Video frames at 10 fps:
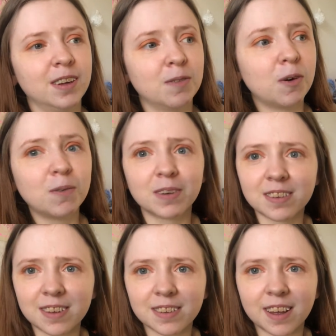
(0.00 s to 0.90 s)
what was
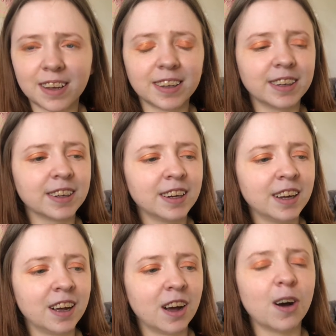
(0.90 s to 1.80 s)
I saying?
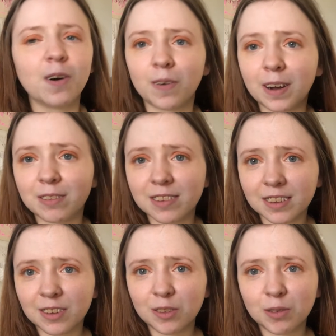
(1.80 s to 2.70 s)
Oh, I was
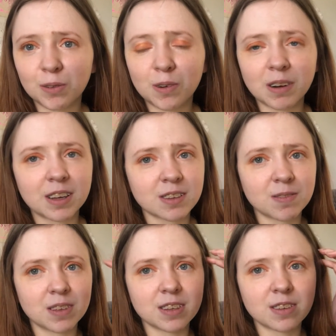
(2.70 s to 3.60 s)
gonna do four rounds
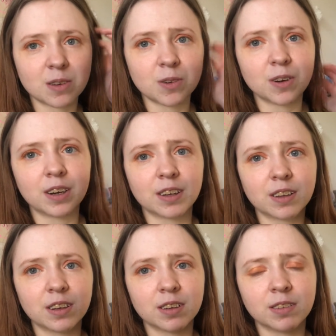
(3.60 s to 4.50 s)
of this, so
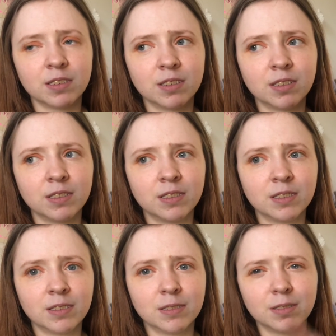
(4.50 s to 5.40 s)
another
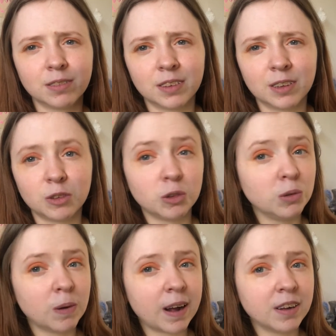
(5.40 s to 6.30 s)
two
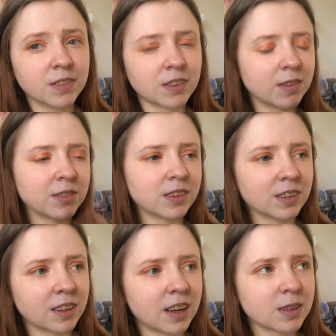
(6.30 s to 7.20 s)
rounds after the
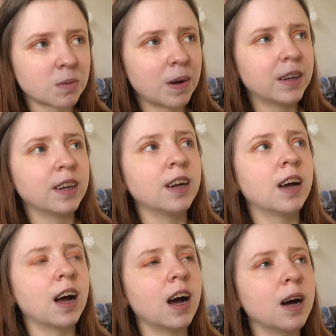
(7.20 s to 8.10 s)
last one,
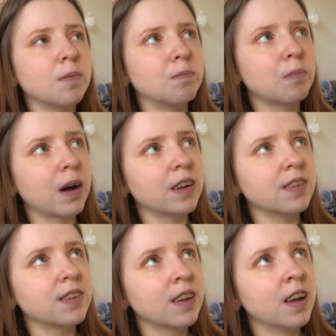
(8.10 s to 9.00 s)

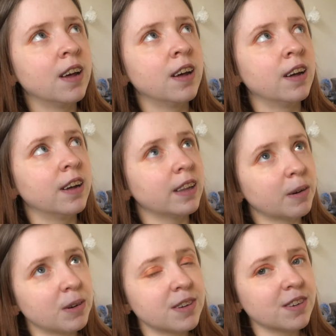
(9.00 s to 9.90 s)
but that
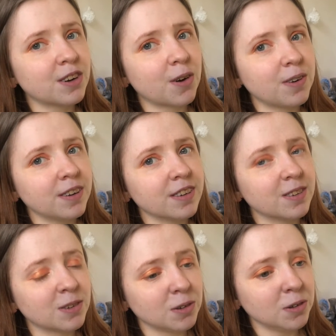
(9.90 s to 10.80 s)
one didn't go
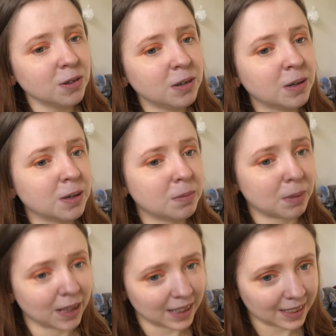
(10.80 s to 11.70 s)
to
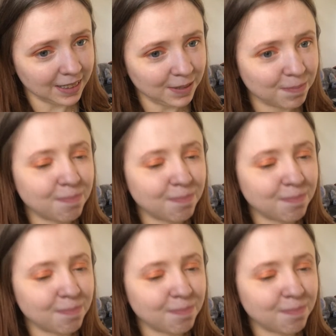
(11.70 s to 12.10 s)
plan.